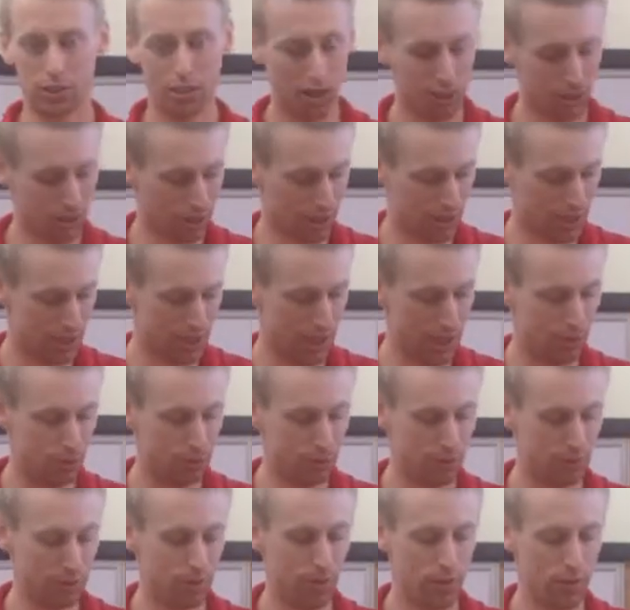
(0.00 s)
Another
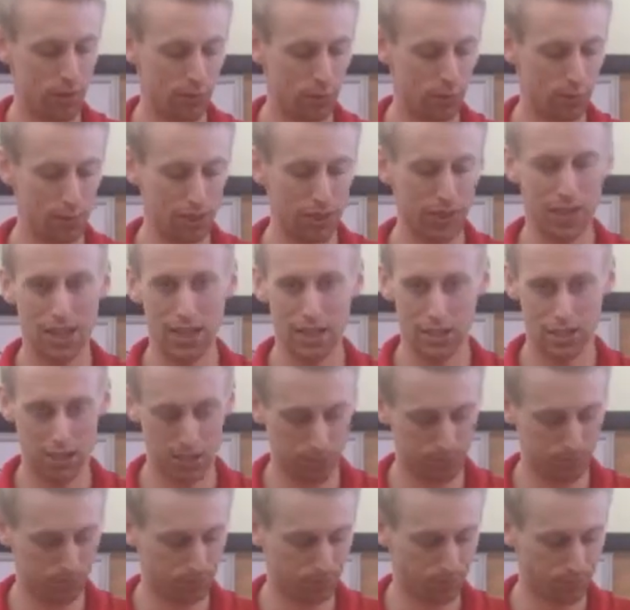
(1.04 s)
example would be
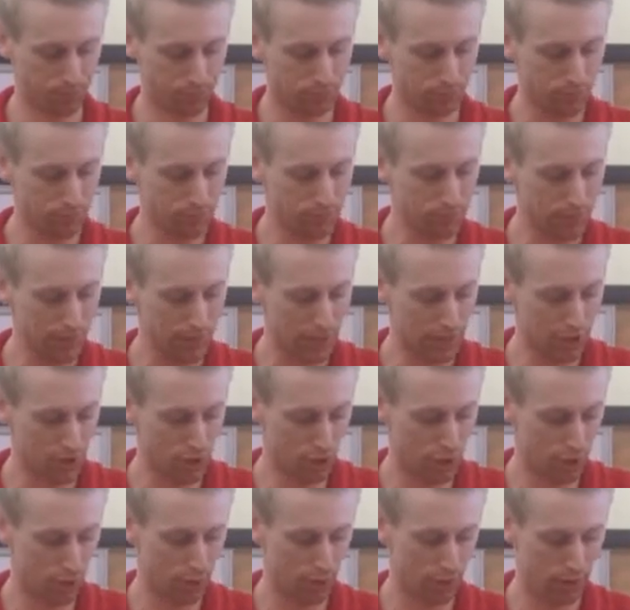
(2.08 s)
this.
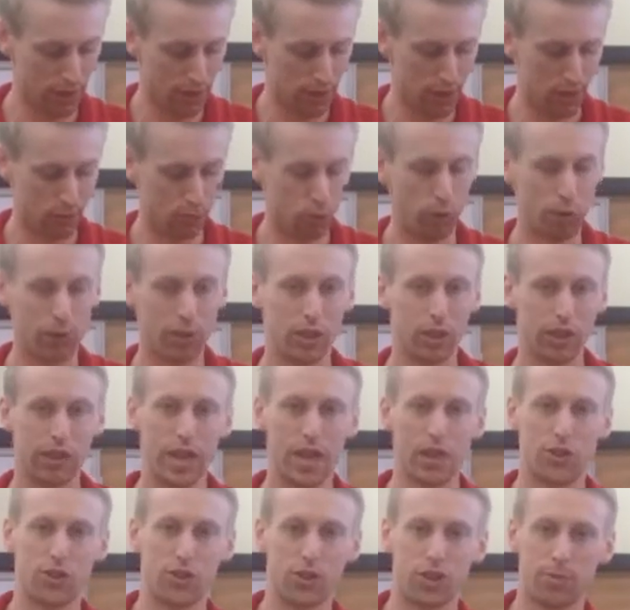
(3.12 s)
So when we look
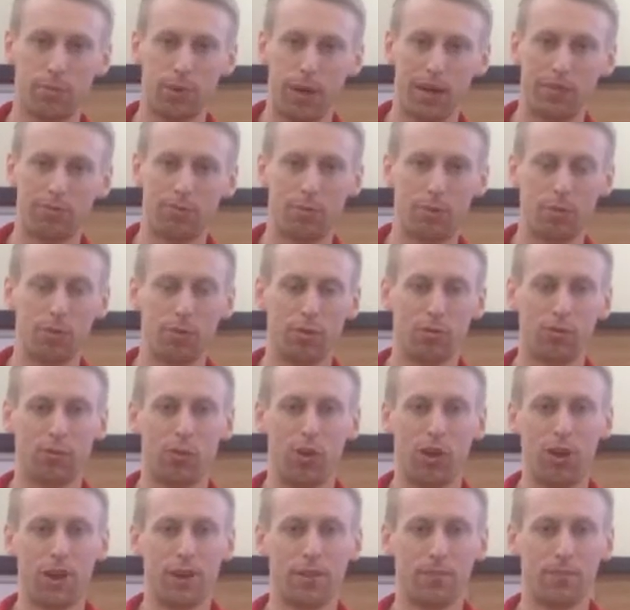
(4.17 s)
at your spine from the
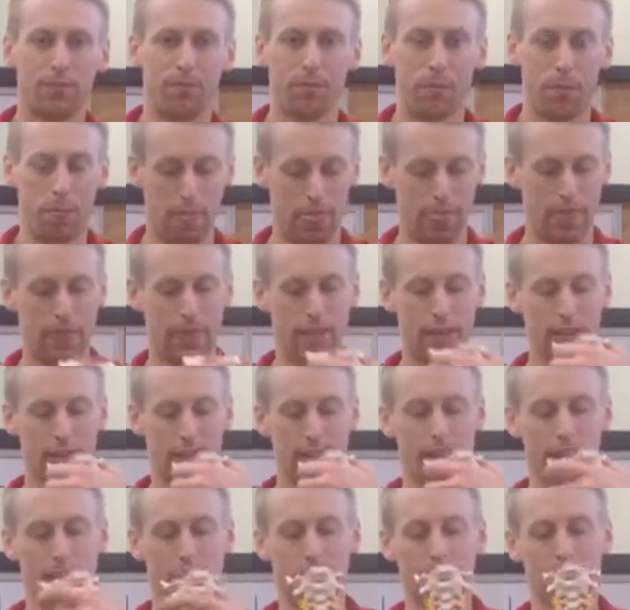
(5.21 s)
front,
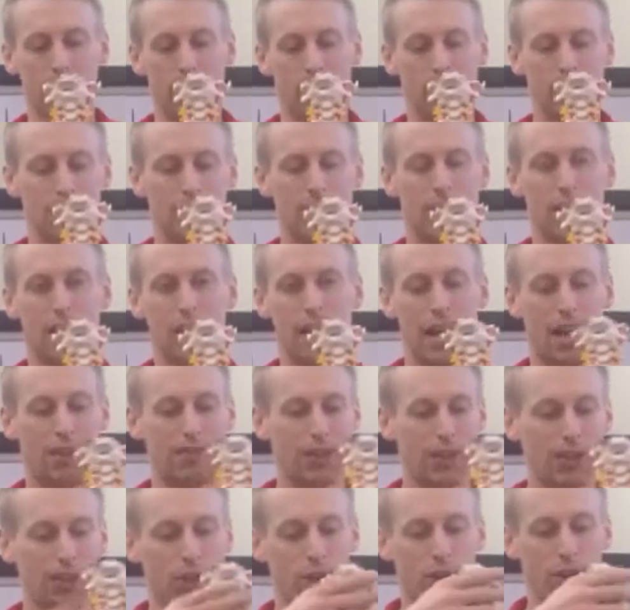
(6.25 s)
instead of
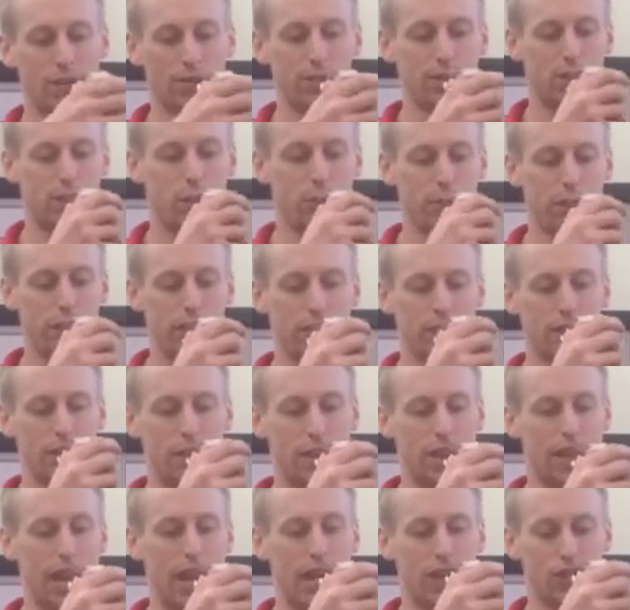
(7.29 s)
having curves to it,
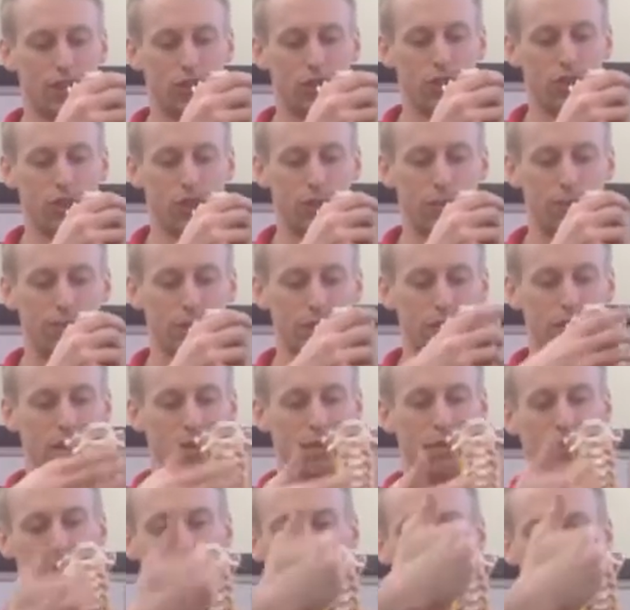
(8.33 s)
it actually should be
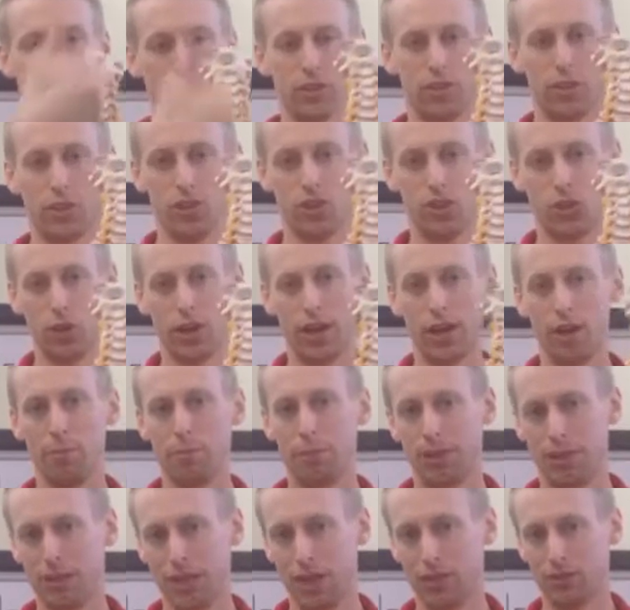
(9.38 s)
perfectly straight
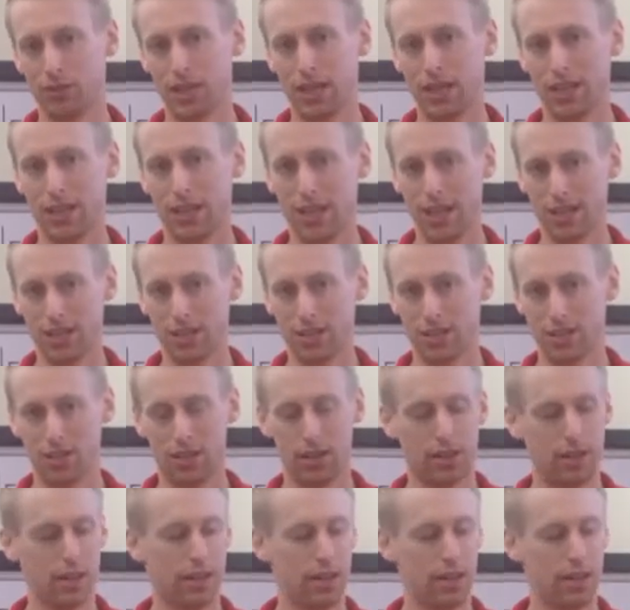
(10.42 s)
up and down like this.